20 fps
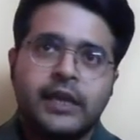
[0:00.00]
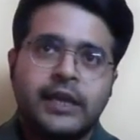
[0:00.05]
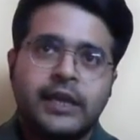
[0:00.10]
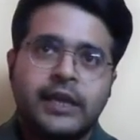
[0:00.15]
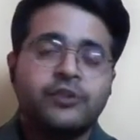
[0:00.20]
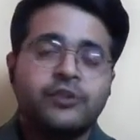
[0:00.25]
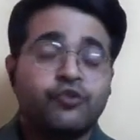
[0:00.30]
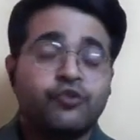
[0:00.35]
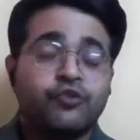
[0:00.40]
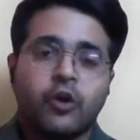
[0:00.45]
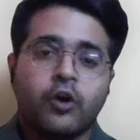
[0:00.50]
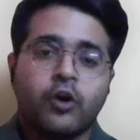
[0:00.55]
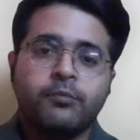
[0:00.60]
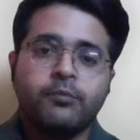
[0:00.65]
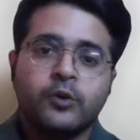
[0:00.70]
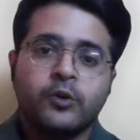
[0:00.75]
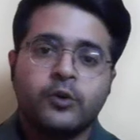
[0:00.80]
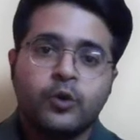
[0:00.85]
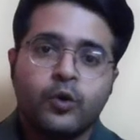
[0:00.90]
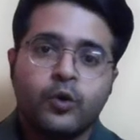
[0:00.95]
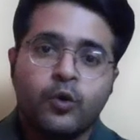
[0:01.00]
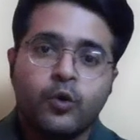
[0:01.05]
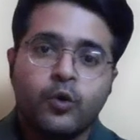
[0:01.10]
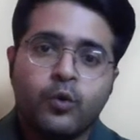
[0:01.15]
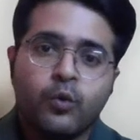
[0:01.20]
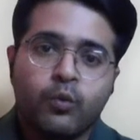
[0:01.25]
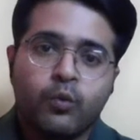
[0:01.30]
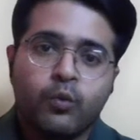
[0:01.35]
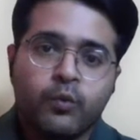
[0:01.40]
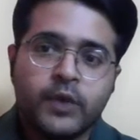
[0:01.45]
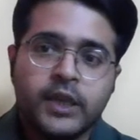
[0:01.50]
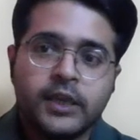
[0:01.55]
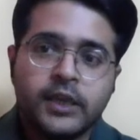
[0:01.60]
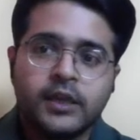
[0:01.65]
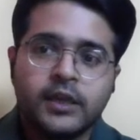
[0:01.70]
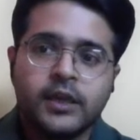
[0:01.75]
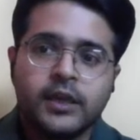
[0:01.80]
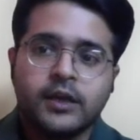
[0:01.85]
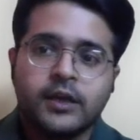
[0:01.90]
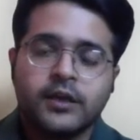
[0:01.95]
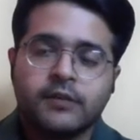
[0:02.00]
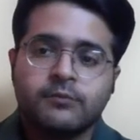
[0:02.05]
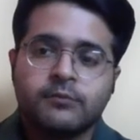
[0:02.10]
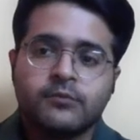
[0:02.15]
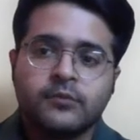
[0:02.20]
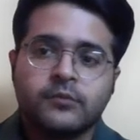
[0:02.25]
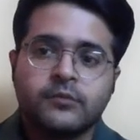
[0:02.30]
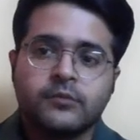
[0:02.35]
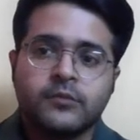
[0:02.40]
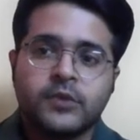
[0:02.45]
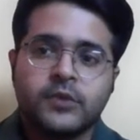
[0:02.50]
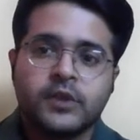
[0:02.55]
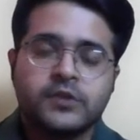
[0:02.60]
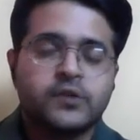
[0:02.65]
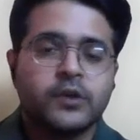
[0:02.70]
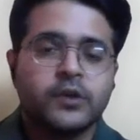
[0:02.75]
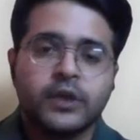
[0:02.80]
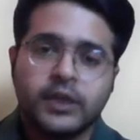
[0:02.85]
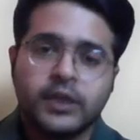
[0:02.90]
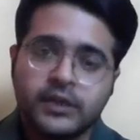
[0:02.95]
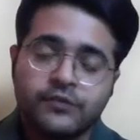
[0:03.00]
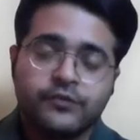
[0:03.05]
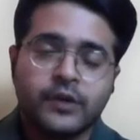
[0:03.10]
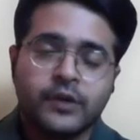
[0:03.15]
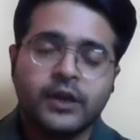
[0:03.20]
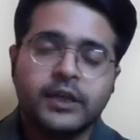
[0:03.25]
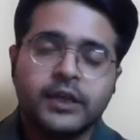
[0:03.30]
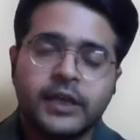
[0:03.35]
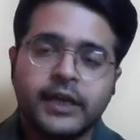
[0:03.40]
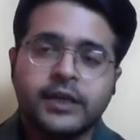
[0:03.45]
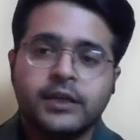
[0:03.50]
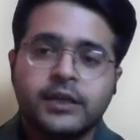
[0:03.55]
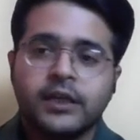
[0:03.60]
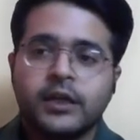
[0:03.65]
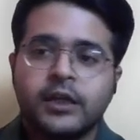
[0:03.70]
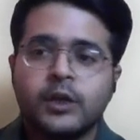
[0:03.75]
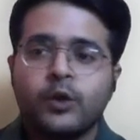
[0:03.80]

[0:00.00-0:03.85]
In drop, we uh, um, sorry in truncate,